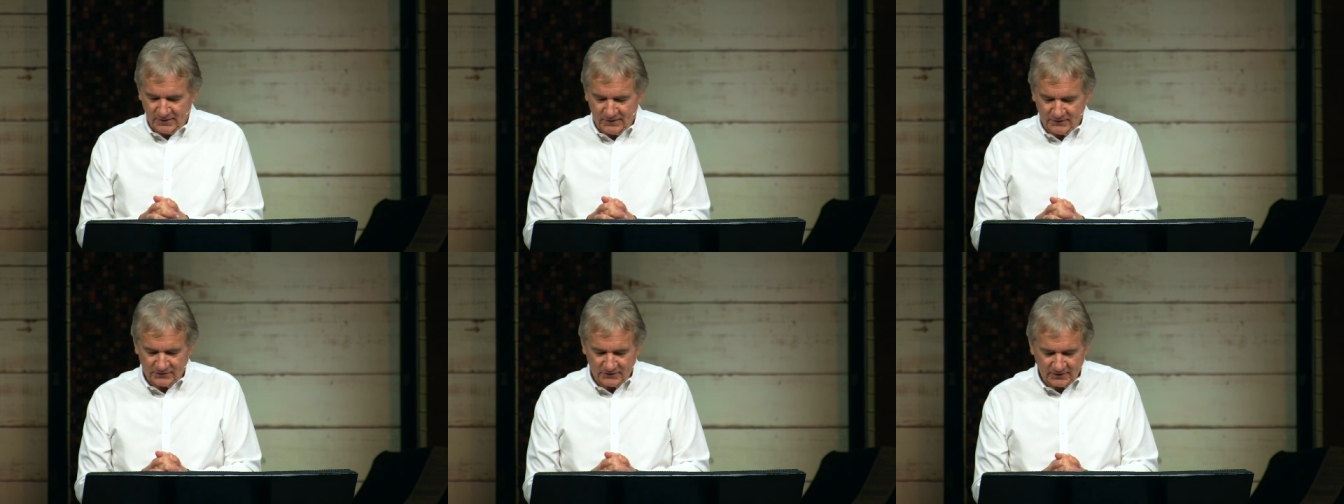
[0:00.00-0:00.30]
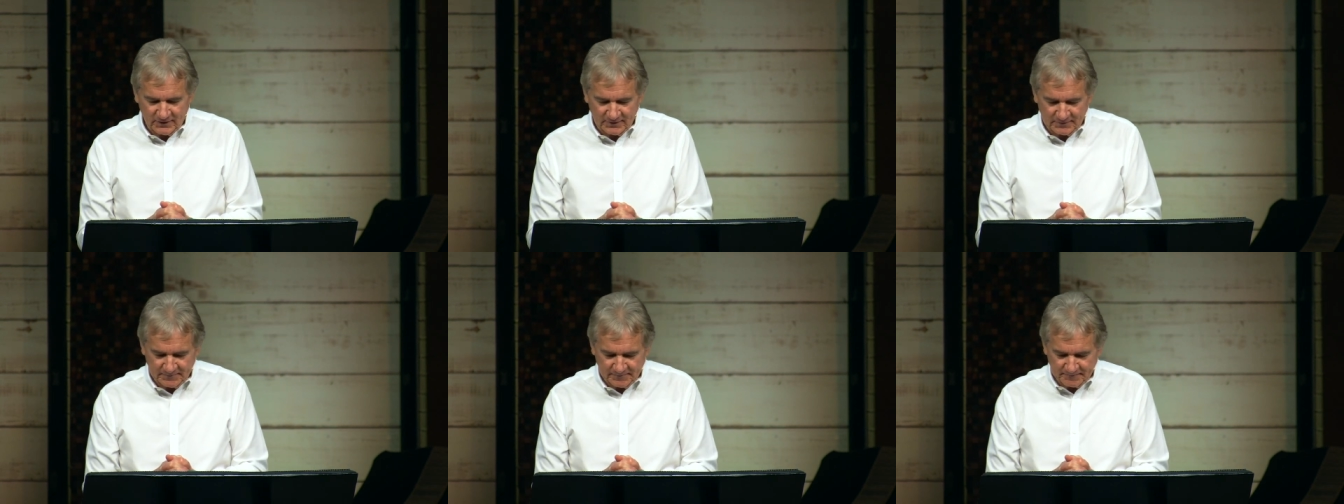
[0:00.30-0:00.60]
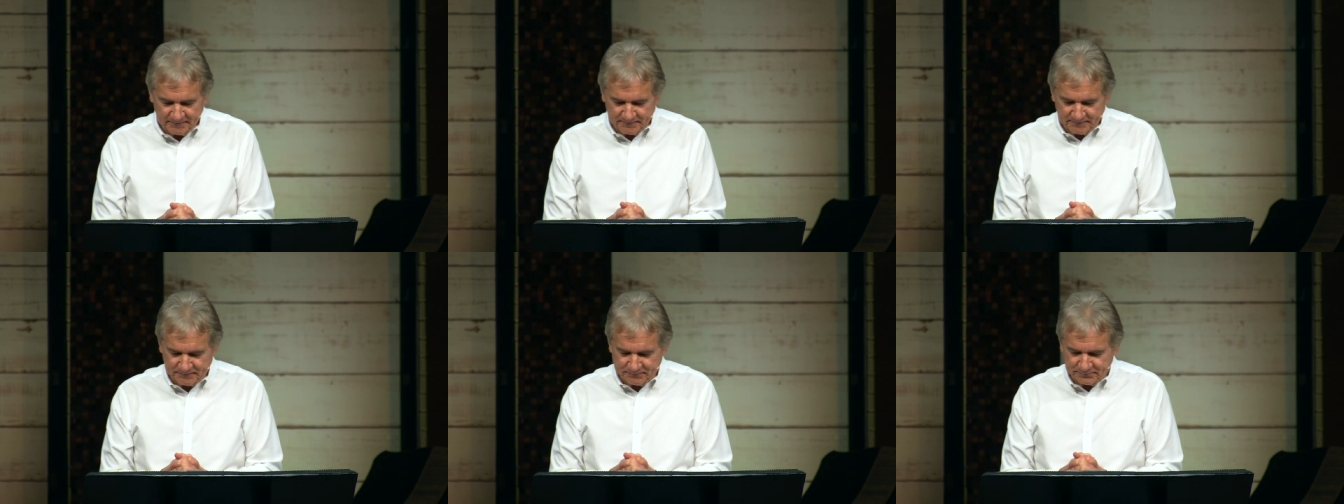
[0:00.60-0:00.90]
He
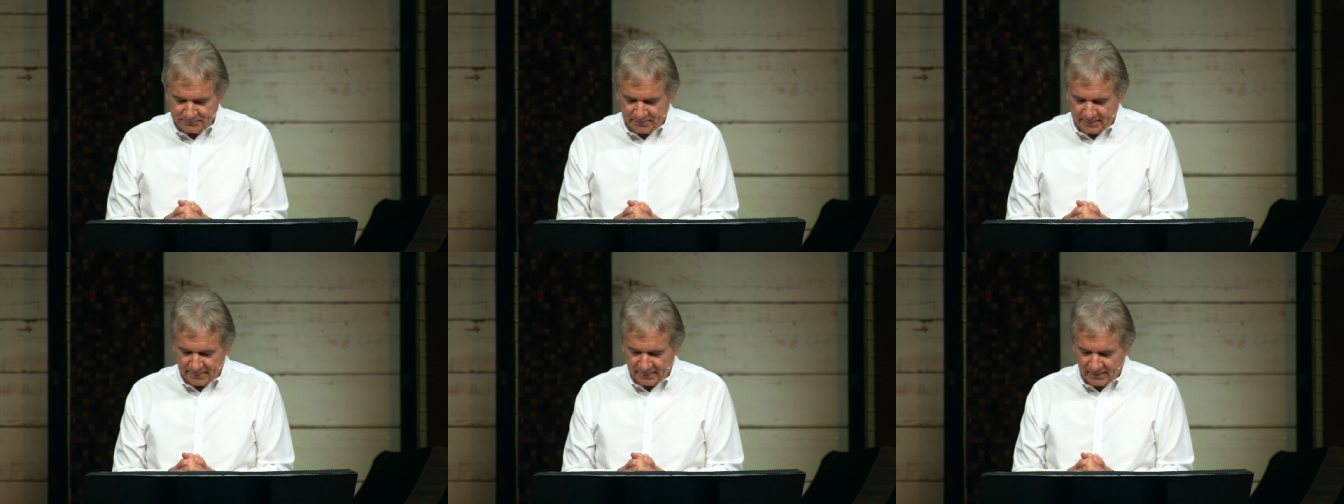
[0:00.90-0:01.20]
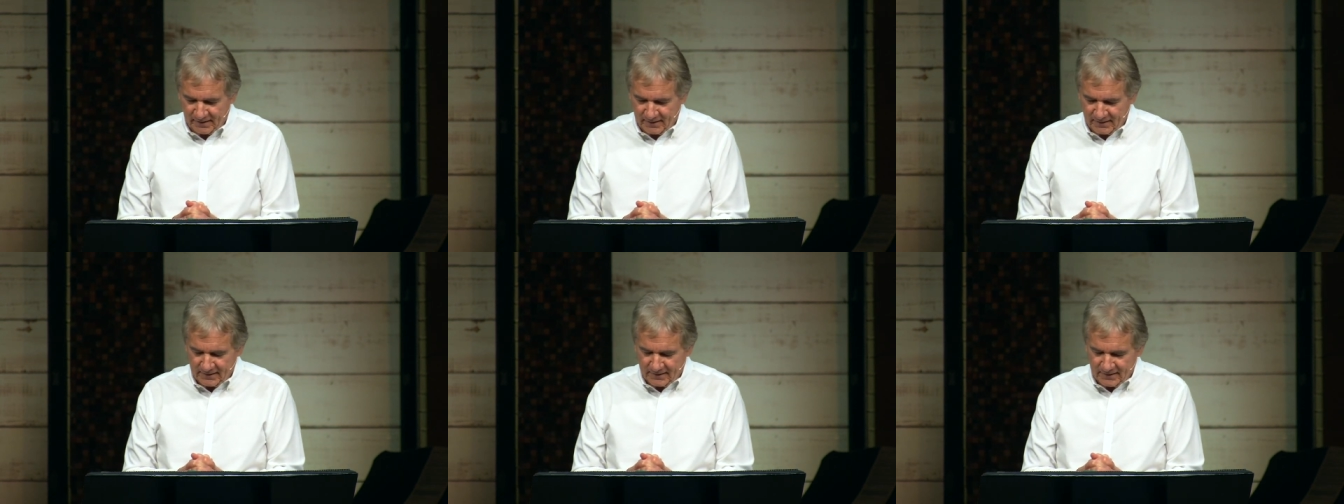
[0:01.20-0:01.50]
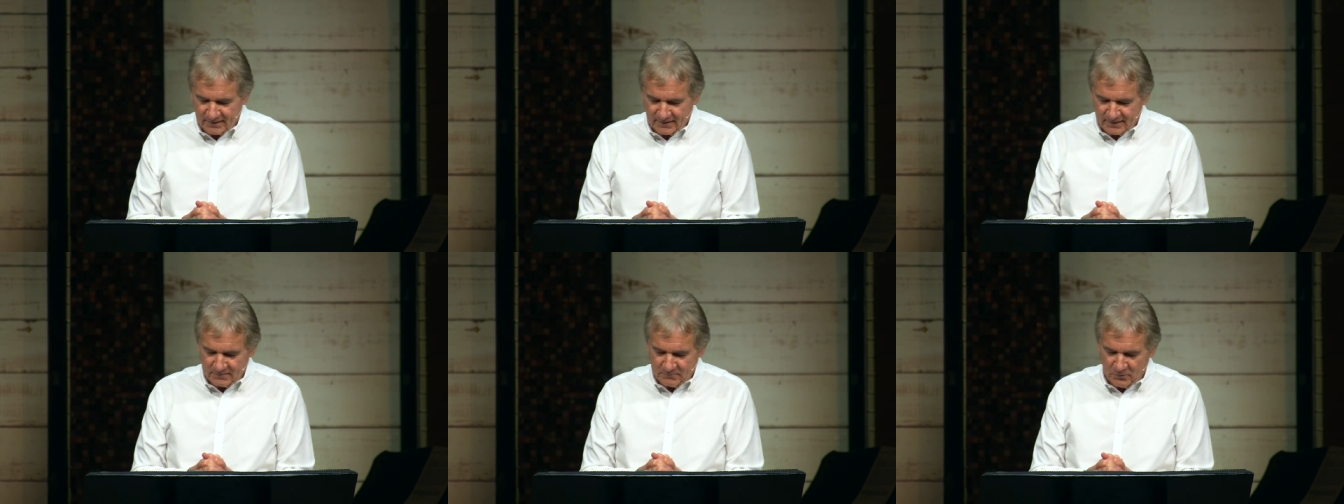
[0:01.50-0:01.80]
said,
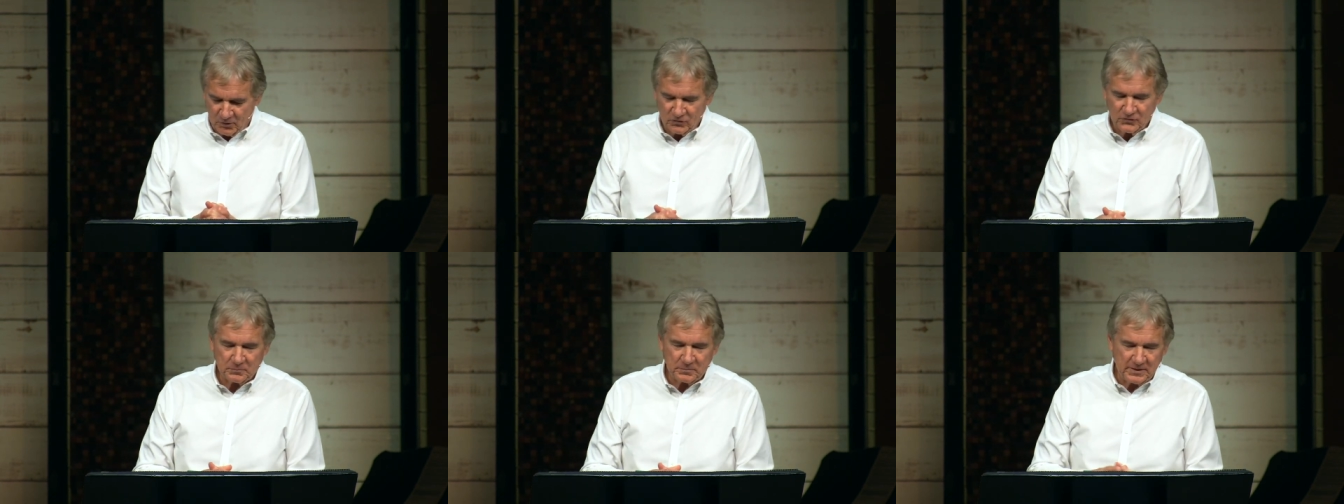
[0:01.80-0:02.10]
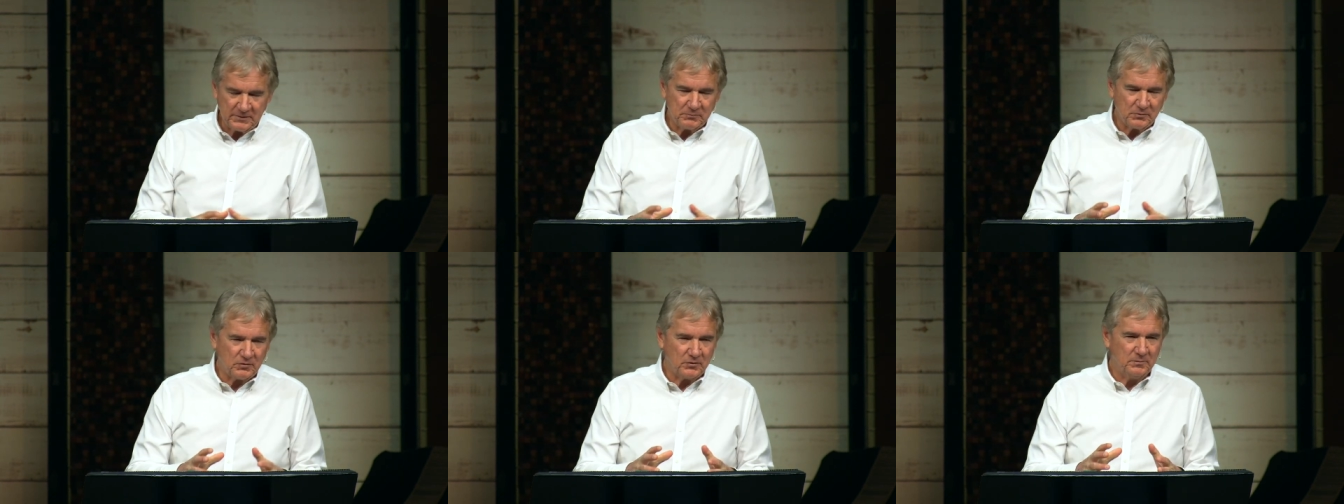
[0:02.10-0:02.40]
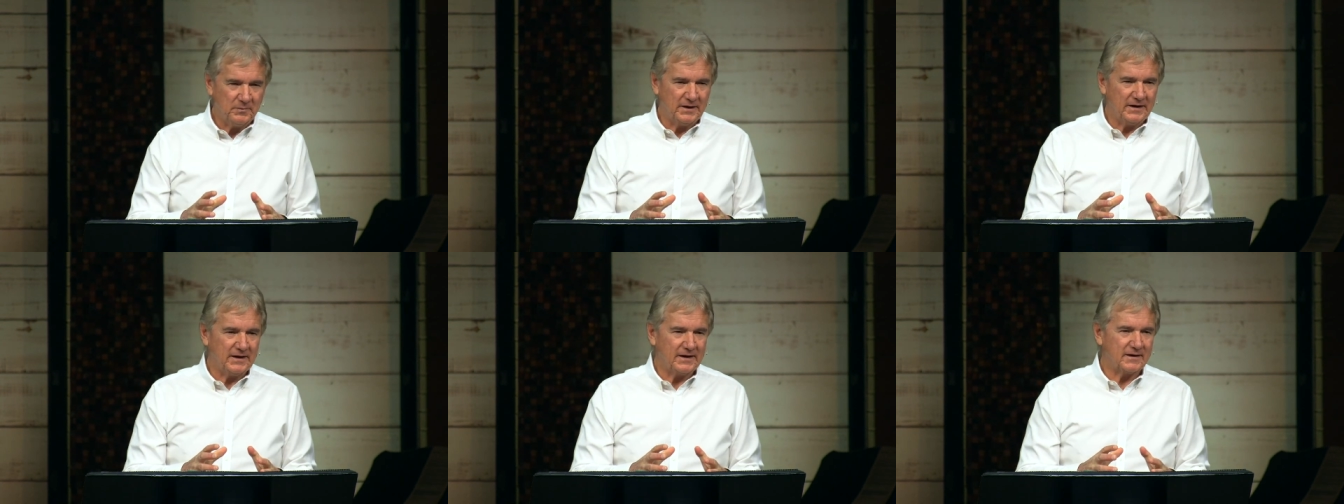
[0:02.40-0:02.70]
most people
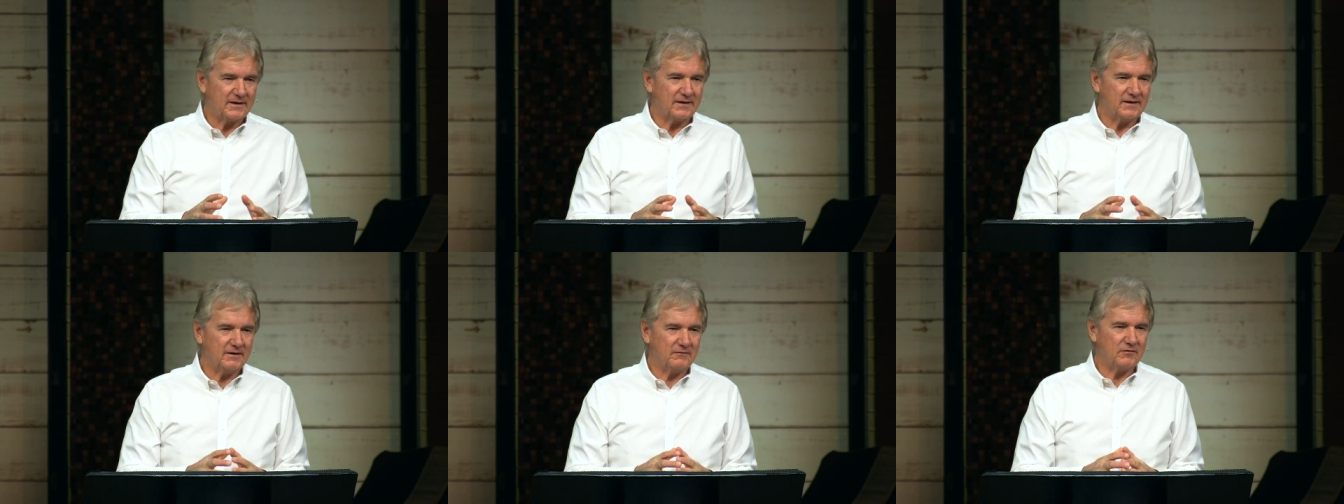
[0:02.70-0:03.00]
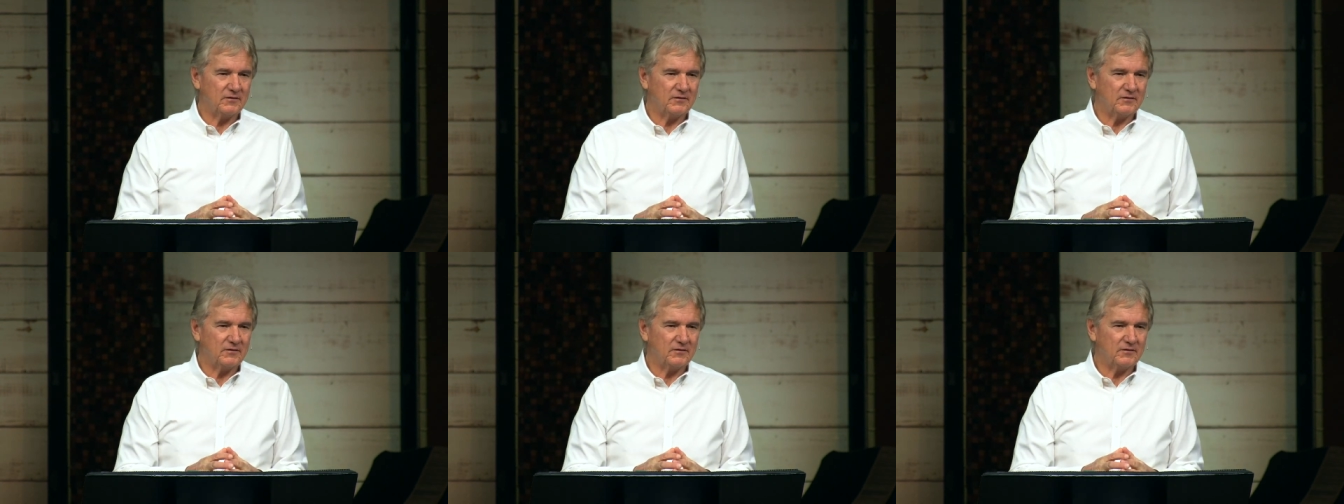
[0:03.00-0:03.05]
make